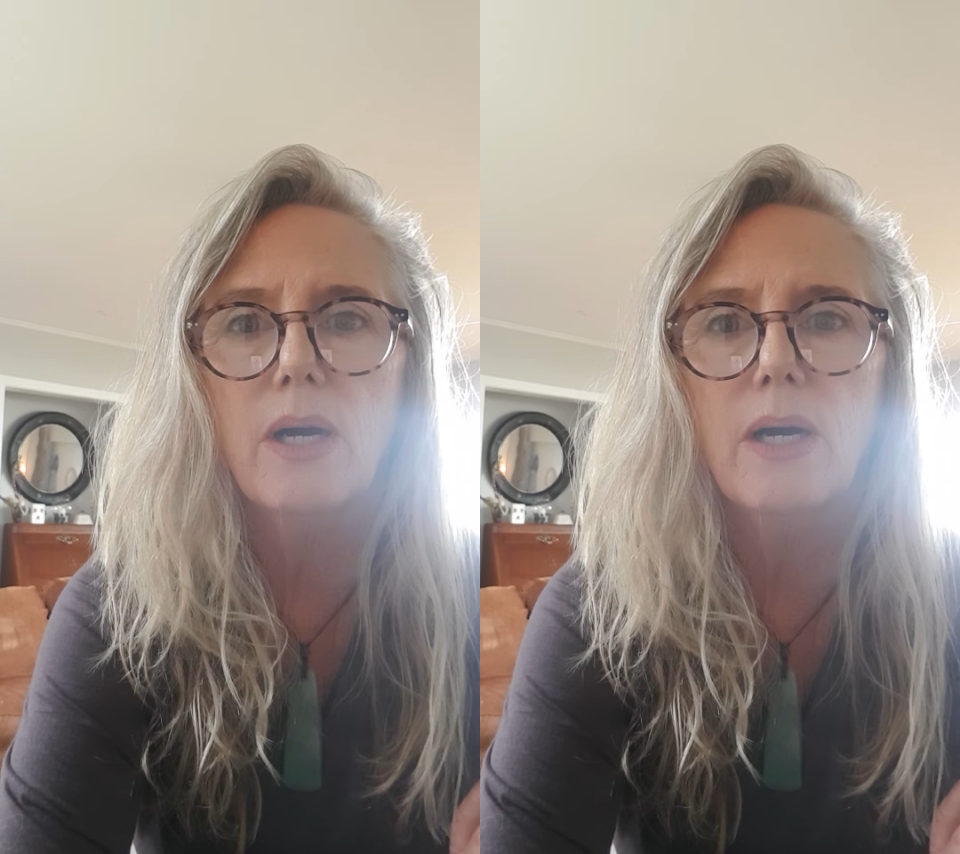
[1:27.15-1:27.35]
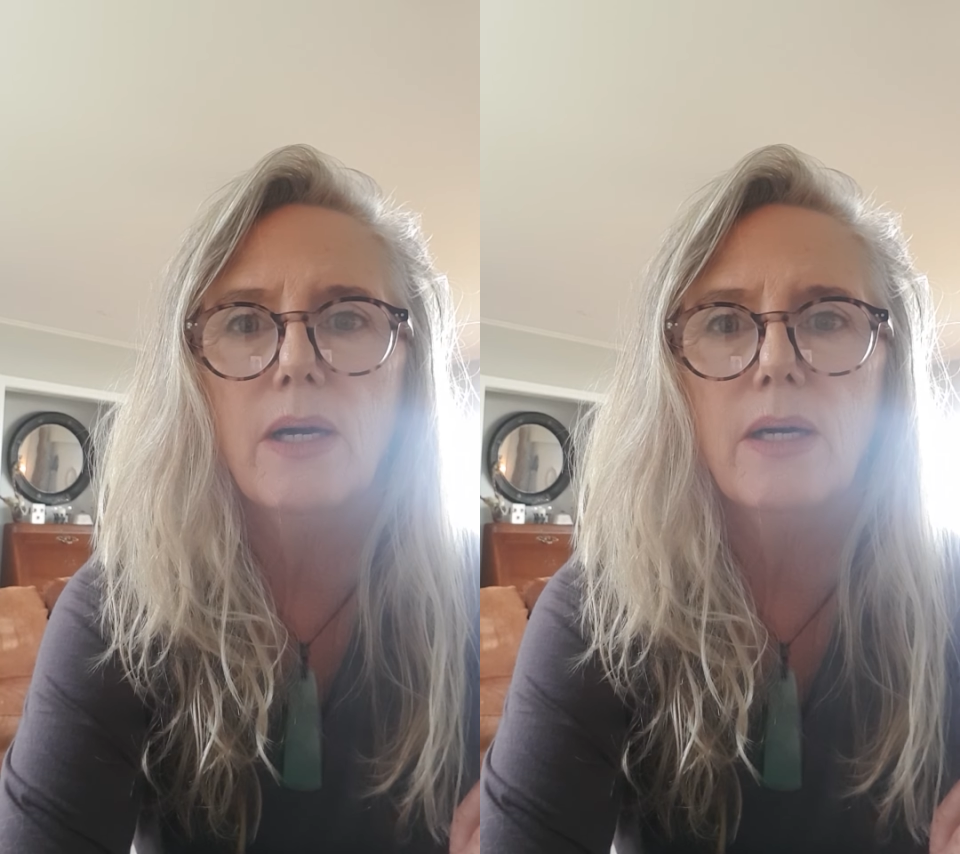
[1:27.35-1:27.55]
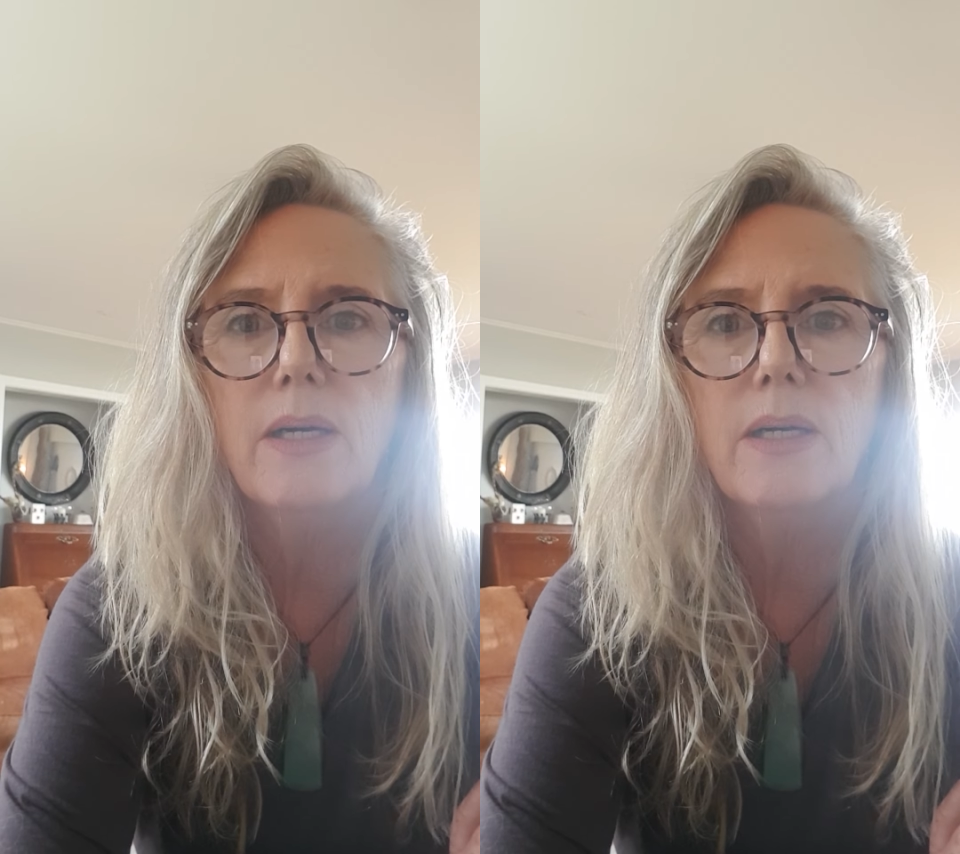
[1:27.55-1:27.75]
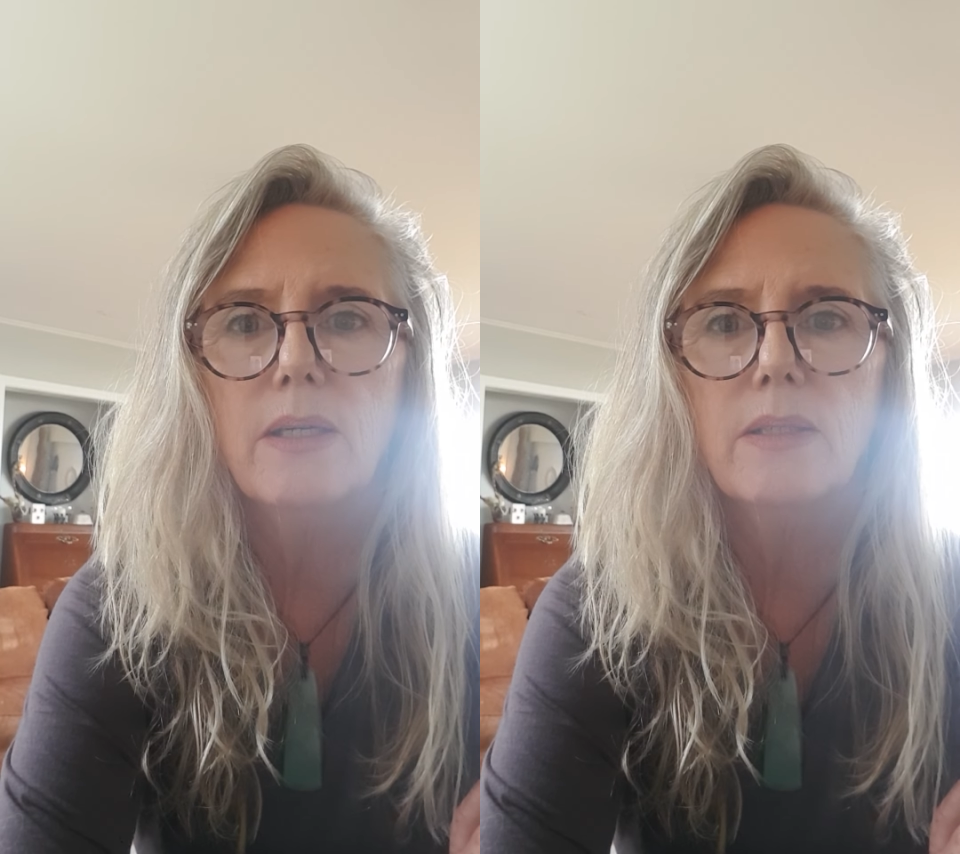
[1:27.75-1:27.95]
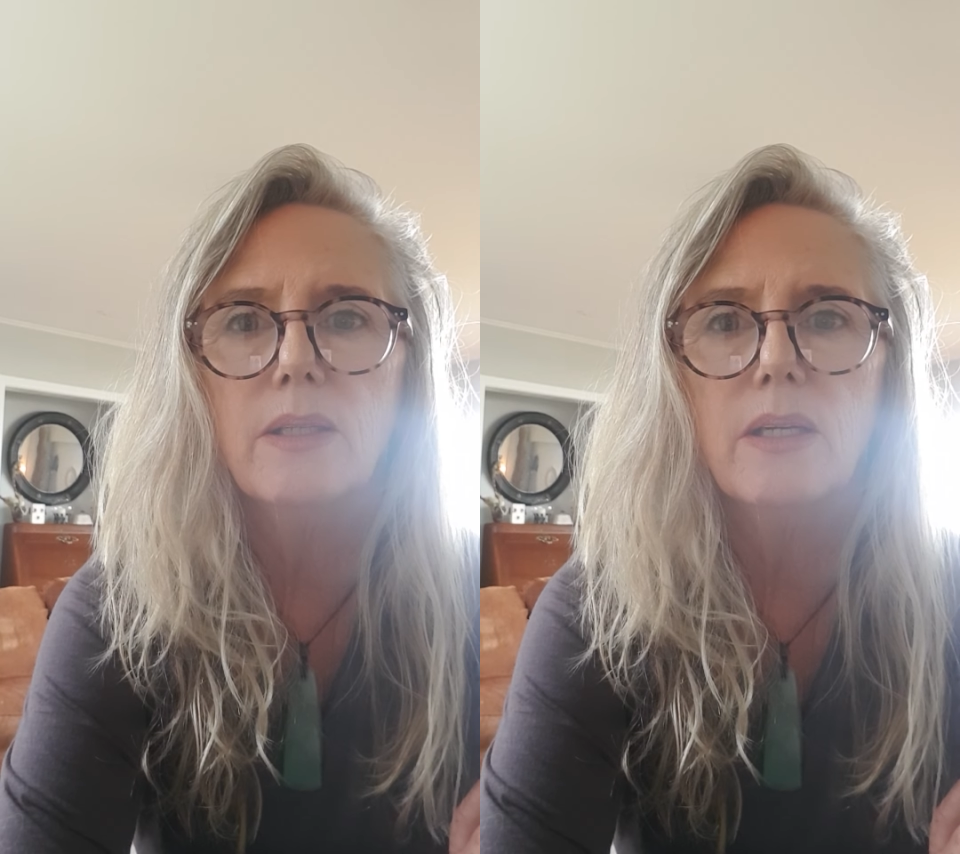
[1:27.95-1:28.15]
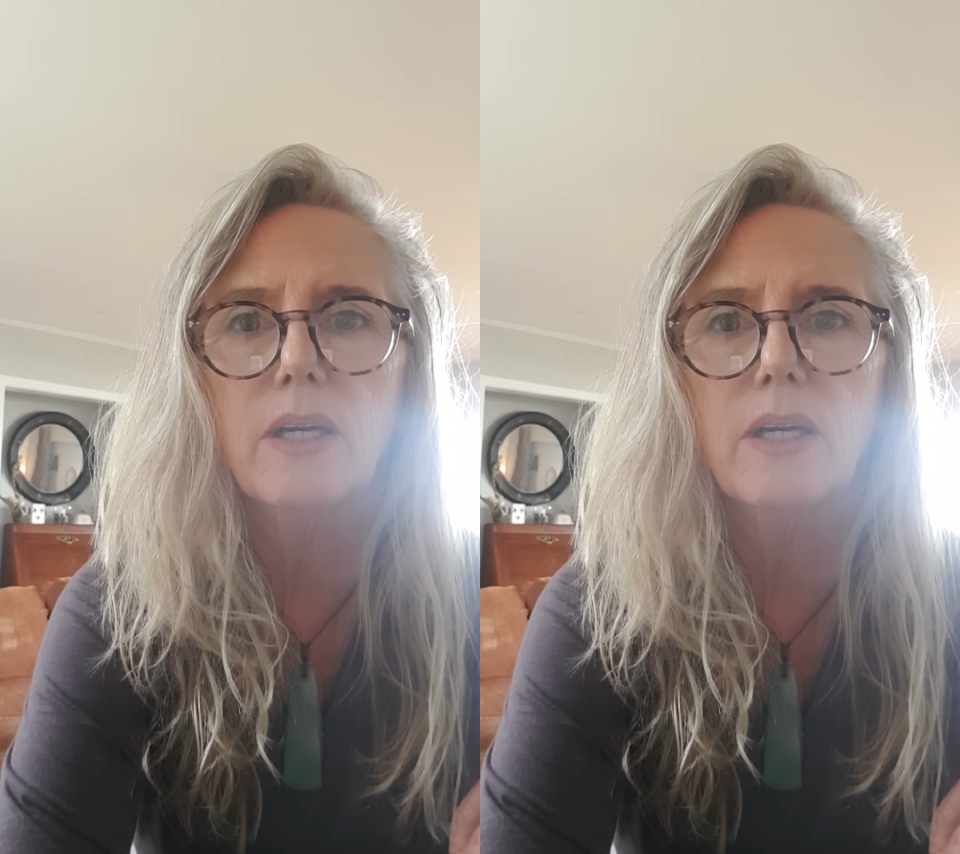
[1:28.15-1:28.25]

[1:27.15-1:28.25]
I